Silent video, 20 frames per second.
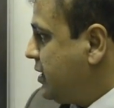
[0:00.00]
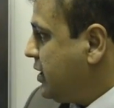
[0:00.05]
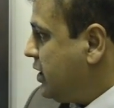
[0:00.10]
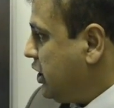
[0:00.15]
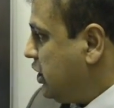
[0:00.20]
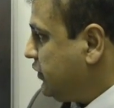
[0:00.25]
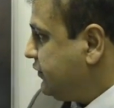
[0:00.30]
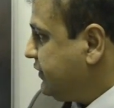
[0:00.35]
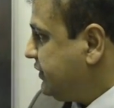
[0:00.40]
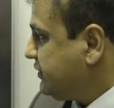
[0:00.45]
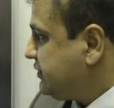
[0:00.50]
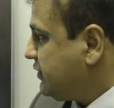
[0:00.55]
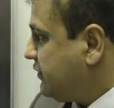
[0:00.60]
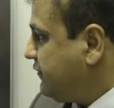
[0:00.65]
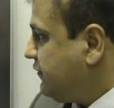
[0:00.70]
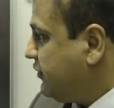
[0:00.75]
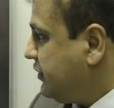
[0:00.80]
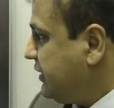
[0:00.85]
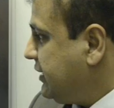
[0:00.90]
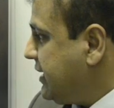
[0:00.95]
Office
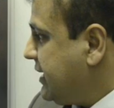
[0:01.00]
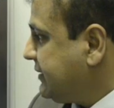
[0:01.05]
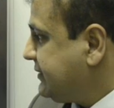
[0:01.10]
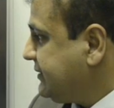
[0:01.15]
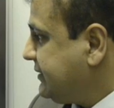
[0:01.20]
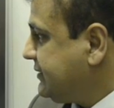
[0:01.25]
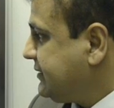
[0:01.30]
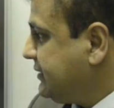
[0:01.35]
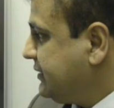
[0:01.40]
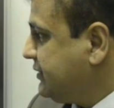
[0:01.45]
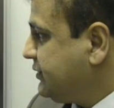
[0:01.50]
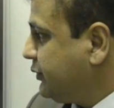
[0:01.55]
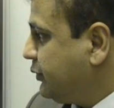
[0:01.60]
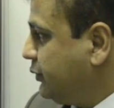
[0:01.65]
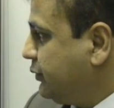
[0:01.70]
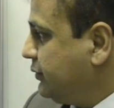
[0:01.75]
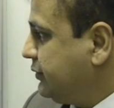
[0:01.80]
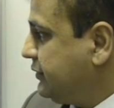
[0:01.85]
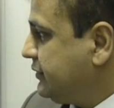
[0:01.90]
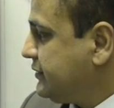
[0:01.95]
of Foreign Asset
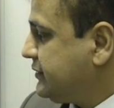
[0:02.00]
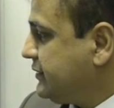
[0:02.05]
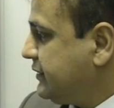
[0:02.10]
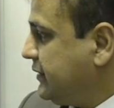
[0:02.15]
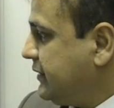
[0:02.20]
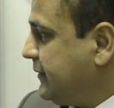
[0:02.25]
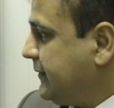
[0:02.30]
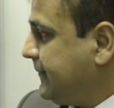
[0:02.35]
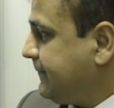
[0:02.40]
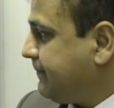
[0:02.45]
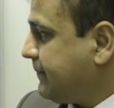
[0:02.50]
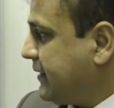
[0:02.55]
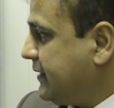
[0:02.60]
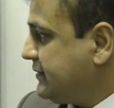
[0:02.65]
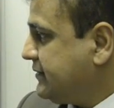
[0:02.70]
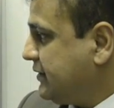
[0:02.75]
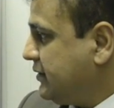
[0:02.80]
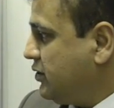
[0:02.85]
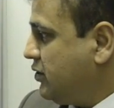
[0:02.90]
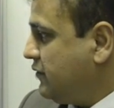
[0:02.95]
Controls,
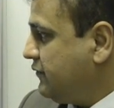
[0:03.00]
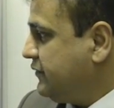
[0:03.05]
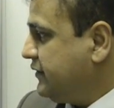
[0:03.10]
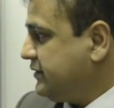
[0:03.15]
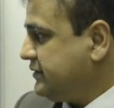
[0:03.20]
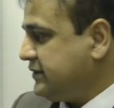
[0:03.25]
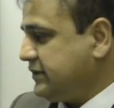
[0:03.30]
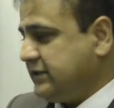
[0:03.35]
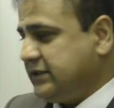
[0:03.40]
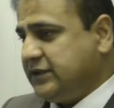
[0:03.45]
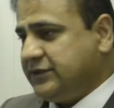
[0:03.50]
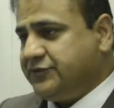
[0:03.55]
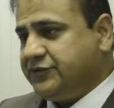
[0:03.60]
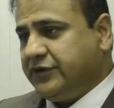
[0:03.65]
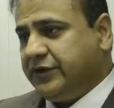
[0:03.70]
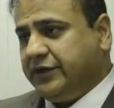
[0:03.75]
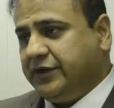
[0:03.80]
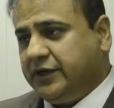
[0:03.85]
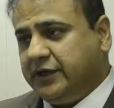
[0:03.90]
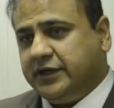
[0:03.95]
it's an office in the
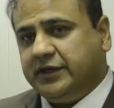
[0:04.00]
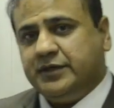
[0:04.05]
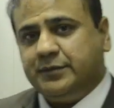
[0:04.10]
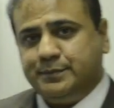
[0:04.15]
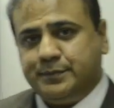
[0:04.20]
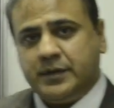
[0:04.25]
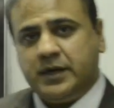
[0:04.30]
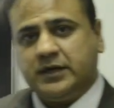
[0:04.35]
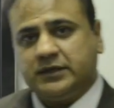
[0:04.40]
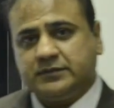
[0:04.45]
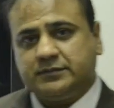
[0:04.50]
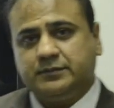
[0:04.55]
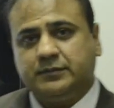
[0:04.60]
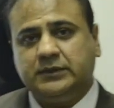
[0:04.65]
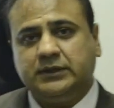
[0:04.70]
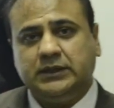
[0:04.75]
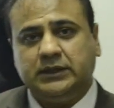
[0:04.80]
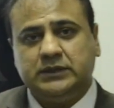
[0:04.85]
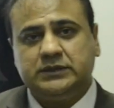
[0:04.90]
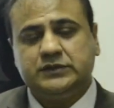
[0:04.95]
Treasury
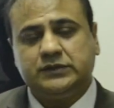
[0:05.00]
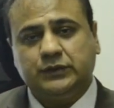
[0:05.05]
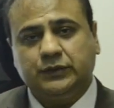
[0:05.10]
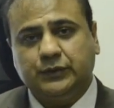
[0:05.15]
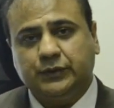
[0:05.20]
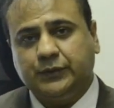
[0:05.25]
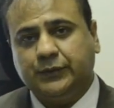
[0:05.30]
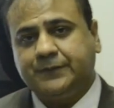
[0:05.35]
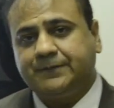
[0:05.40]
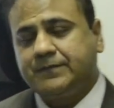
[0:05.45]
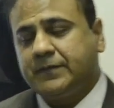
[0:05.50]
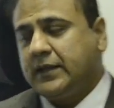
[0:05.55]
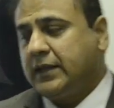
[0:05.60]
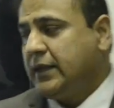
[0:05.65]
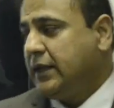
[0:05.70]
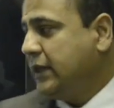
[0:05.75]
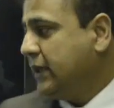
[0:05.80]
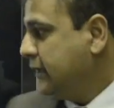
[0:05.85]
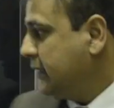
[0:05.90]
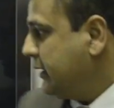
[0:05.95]
Department, so
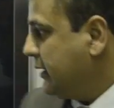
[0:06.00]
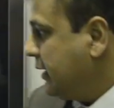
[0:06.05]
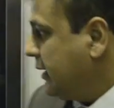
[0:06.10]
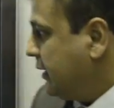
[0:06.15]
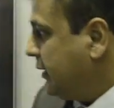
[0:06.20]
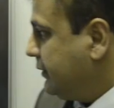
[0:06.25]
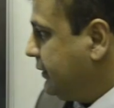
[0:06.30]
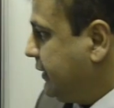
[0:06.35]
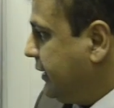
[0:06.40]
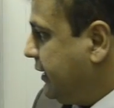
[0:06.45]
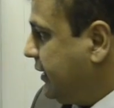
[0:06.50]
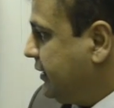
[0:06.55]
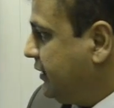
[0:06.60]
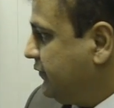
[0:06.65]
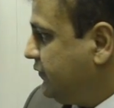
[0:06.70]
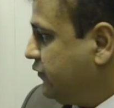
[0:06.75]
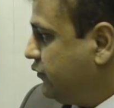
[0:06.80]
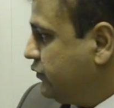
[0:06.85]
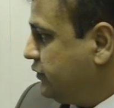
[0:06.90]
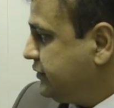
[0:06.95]
they
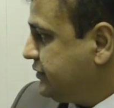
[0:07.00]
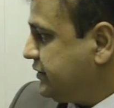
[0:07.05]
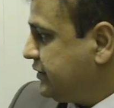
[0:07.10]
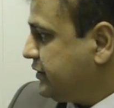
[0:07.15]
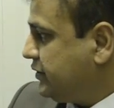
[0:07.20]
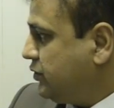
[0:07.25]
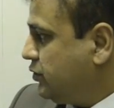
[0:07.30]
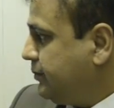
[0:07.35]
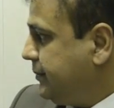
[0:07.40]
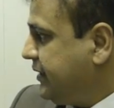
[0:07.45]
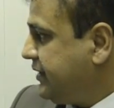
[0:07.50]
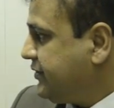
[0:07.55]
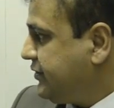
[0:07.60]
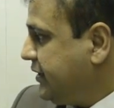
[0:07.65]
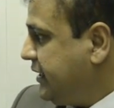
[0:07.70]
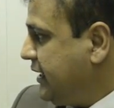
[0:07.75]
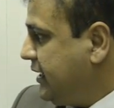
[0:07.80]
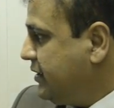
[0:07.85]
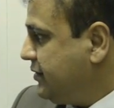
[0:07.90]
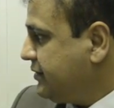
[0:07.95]
enforce economic
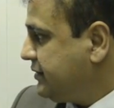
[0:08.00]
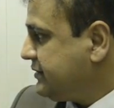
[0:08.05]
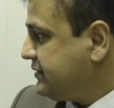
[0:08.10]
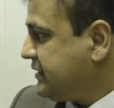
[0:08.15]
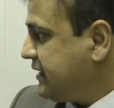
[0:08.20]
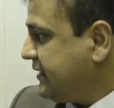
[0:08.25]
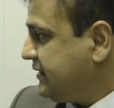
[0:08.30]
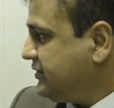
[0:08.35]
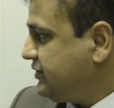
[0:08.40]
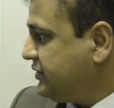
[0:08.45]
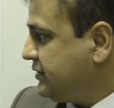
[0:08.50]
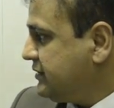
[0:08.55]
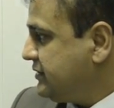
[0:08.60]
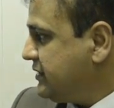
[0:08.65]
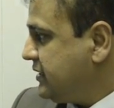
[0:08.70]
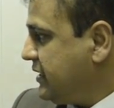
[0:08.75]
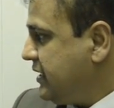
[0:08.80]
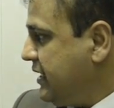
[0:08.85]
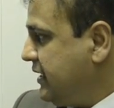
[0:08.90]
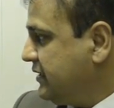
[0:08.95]
trade or
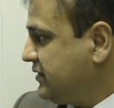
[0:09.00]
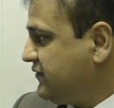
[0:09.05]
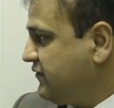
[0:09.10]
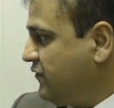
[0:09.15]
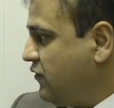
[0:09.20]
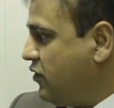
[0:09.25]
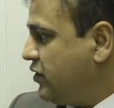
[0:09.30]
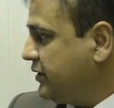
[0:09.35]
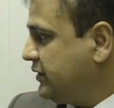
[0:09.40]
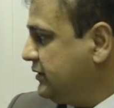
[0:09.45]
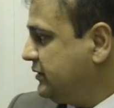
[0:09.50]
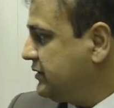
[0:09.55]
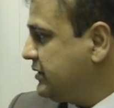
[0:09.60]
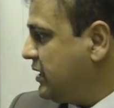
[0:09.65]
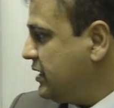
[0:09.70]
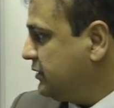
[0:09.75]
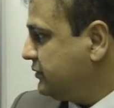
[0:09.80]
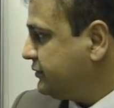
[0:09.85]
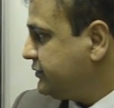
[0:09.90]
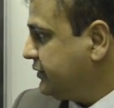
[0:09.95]
sanctions against foreign
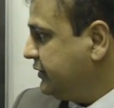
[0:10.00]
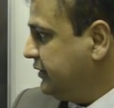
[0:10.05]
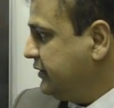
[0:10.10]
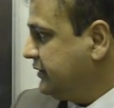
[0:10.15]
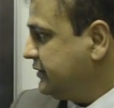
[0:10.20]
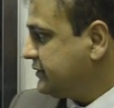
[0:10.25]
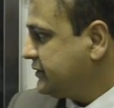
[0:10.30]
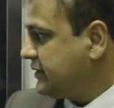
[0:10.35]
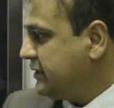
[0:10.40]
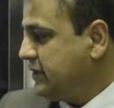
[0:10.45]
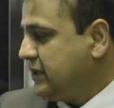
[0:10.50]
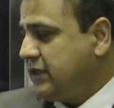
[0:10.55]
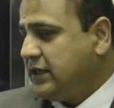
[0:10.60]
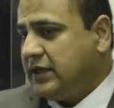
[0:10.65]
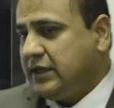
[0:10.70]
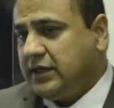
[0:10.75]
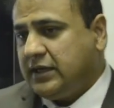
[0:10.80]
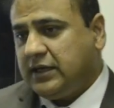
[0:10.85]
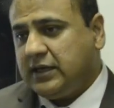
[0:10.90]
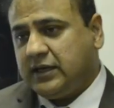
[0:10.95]
countries.
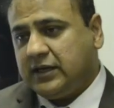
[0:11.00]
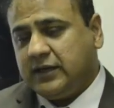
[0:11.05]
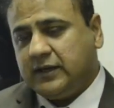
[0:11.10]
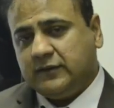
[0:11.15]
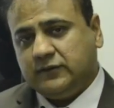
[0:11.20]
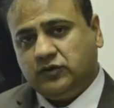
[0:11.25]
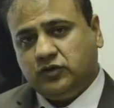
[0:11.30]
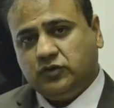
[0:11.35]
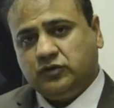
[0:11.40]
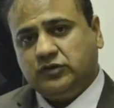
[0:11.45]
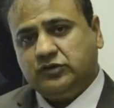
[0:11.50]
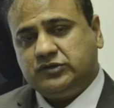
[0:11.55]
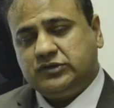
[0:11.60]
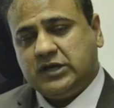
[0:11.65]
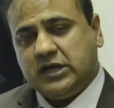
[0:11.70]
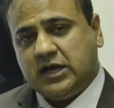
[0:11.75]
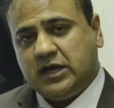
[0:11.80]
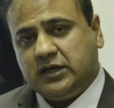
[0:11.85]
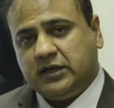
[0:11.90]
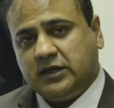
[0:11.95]
Those
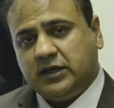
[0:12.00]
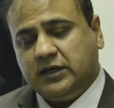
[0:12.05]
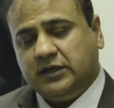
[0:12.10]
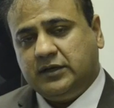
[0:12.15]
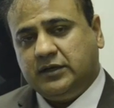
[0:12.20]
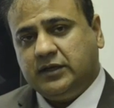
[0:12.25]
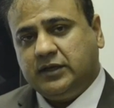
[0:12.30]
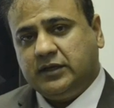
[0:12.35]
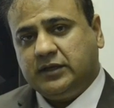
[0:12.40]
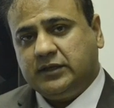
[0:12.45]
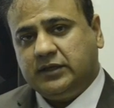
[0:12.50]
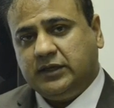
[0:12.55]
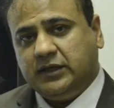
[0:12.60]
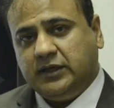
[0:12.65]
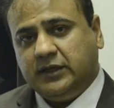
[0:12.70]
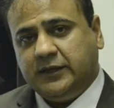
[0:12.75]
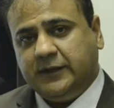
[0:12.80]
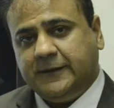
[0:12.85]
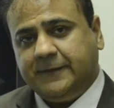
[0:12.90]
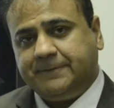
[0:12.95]
are under
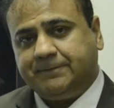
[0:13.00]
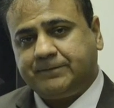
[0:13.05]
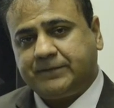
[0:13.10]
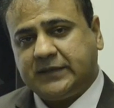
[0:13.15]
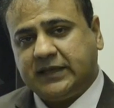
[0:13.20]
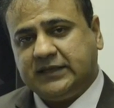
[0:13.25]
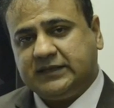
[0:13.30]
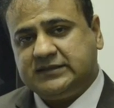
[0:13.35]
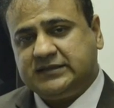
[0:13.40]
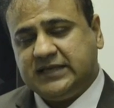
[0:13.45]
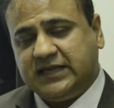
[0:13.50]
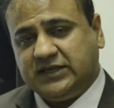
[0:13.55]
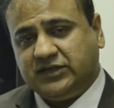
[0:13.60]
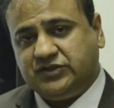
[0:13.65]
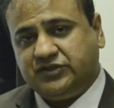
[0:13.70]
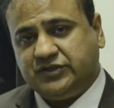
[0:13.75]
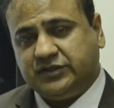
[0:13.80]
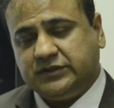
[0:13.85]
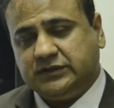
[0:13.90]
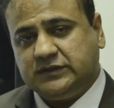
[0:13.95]
the
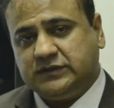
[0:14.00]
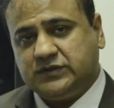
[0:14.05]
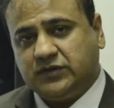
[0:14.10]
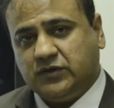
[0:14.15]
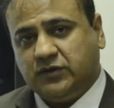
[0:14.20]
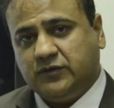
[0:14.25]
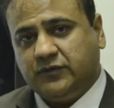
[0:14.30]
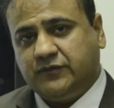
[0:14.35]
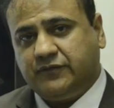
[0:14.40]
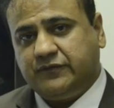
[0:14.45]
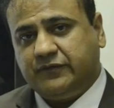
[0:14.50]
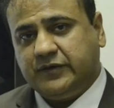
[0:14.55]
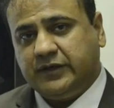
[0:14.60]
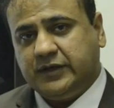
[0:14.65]
sanctions of